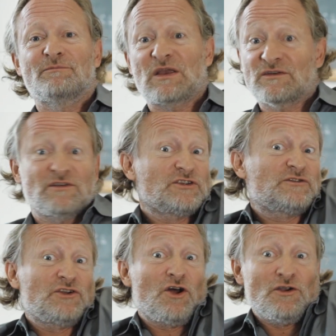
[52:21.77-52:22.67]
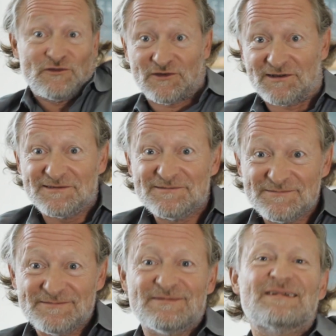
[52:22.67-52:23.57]
Because it's just an answer.
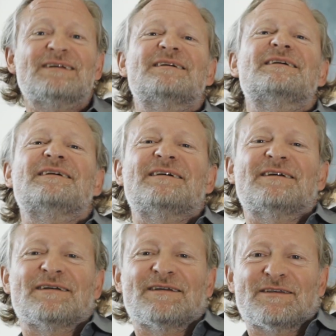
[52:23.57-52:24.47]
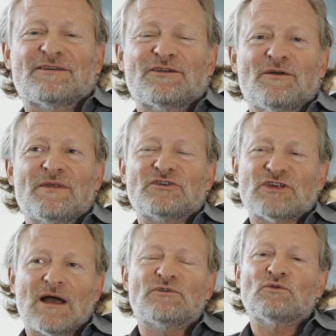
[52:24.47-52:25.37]
You know, and there are
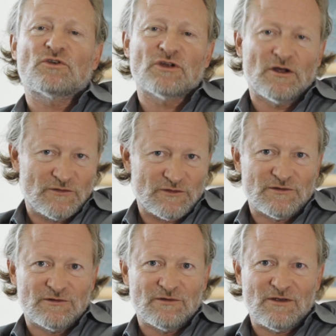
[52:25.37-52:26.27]
times you want answers,